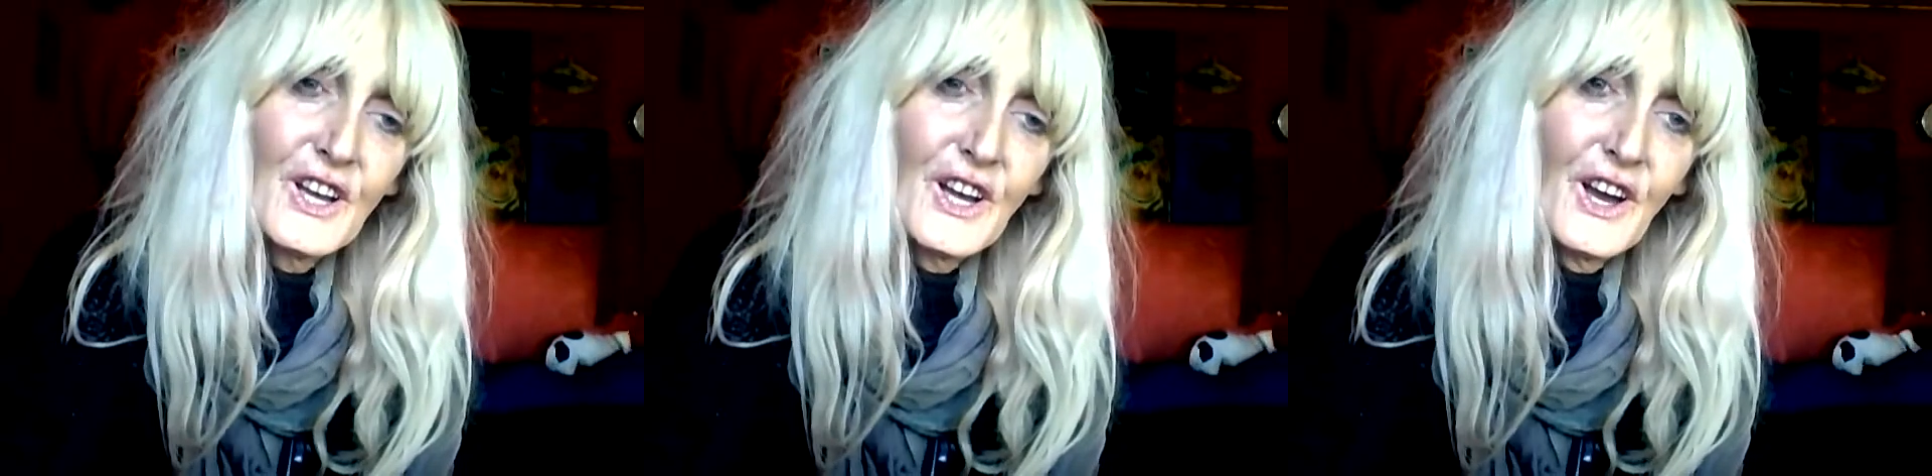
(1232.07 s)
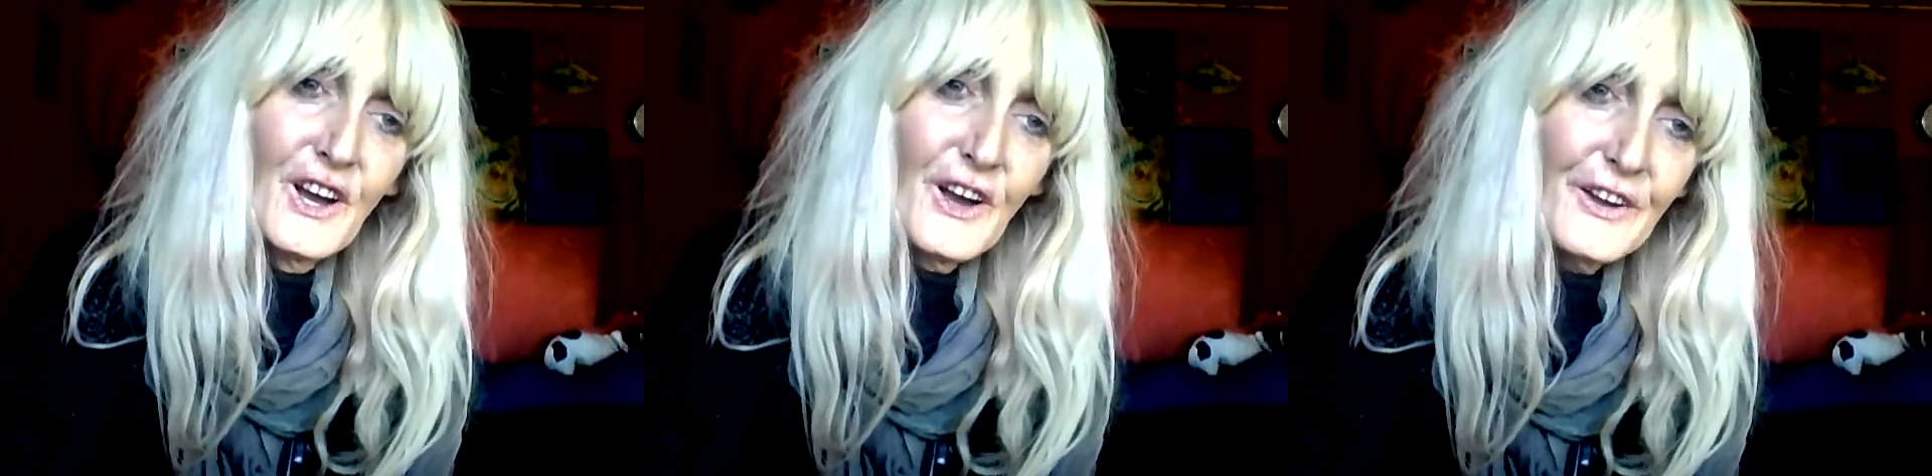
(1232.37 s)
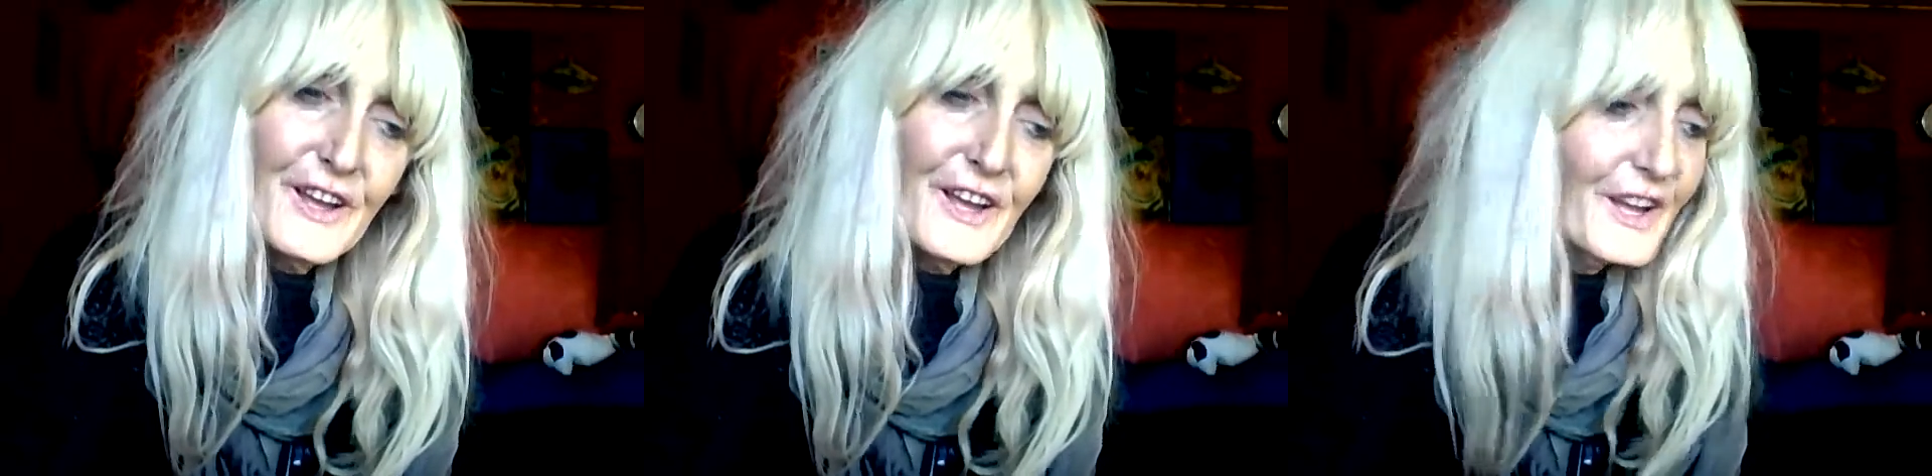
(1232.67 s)
Okay,
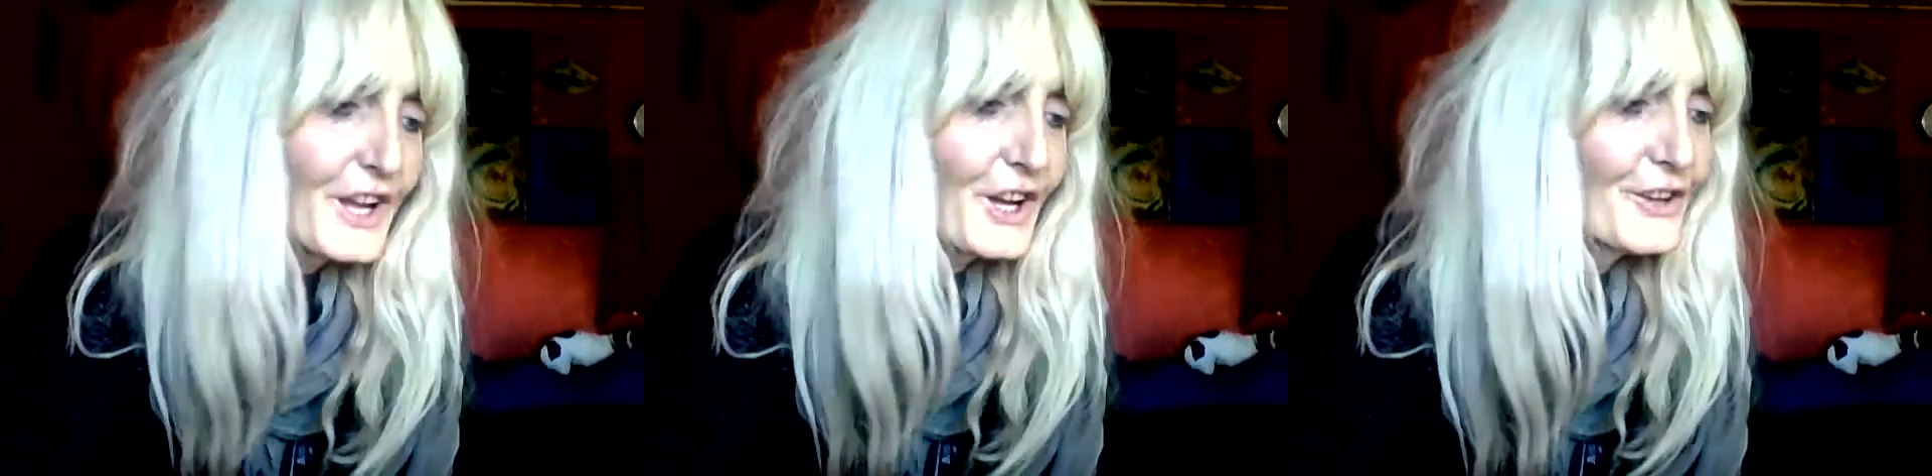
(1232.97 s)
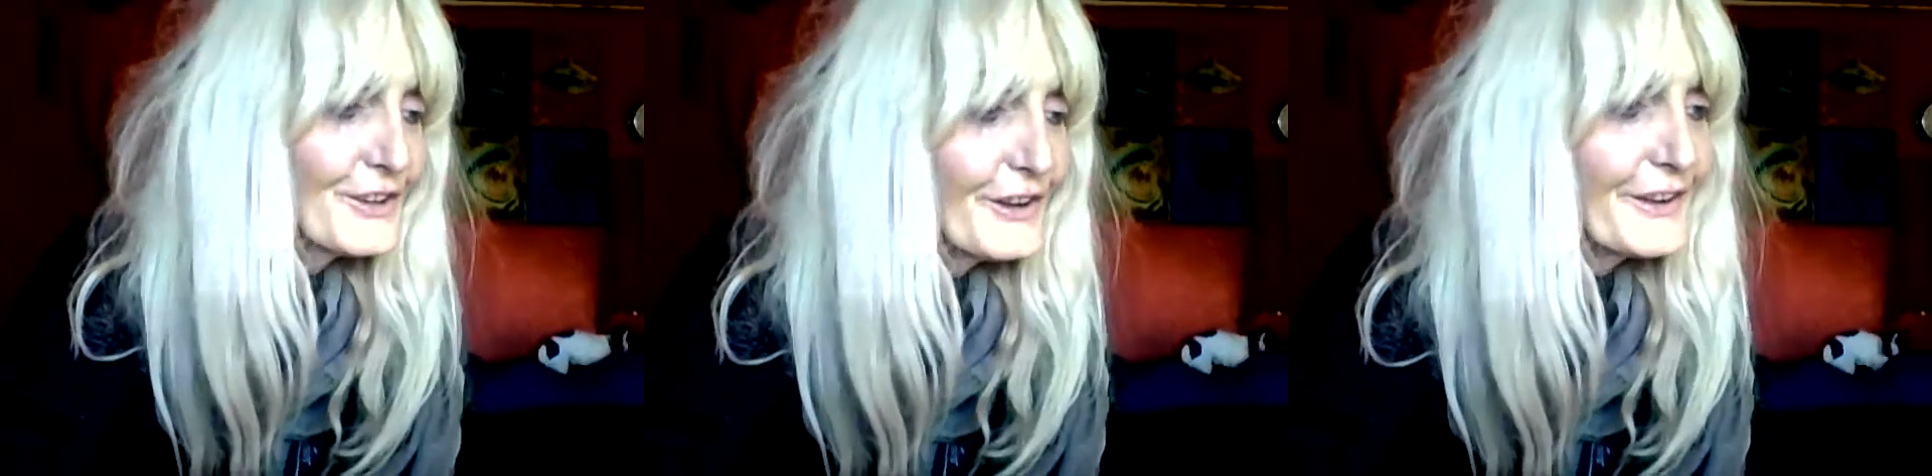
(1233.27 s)
okay.